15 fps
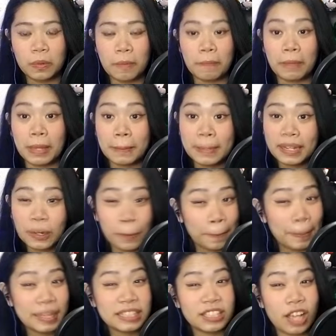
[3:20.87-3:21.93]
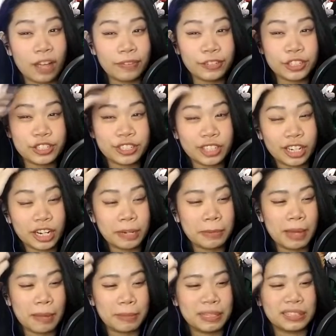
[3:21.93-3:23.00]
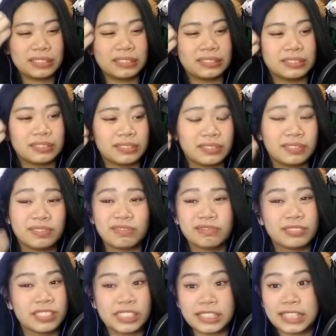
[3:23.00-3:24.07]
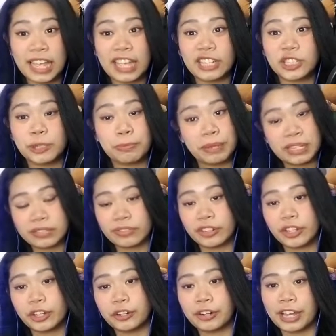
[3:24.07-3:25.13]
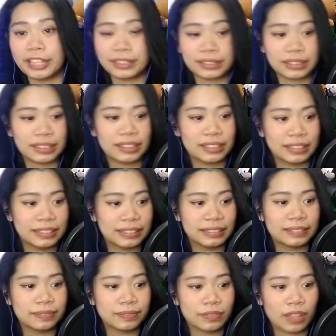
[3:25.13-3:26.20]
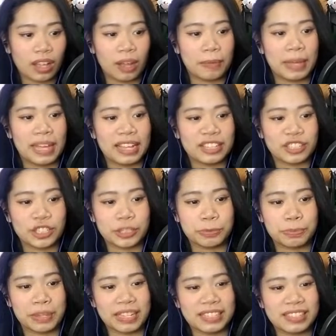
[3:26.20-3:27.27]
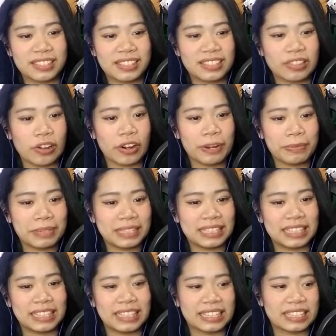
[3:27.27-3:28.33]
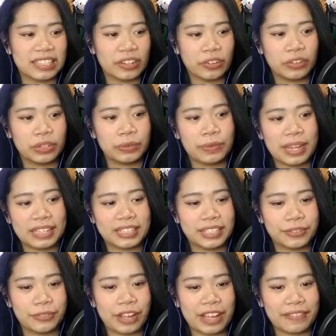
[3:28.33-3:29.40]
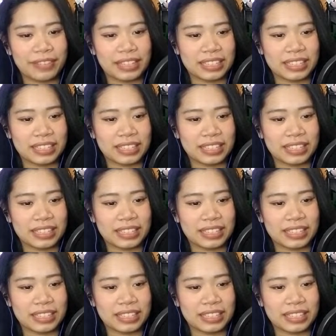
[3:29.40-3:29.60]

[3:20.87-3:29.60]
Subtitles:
Maybe don't piss off your sugar mama. Just saying, she pays for your rent. Oh man, she's pissed. Sorry, Missy, this is the only way I survived this.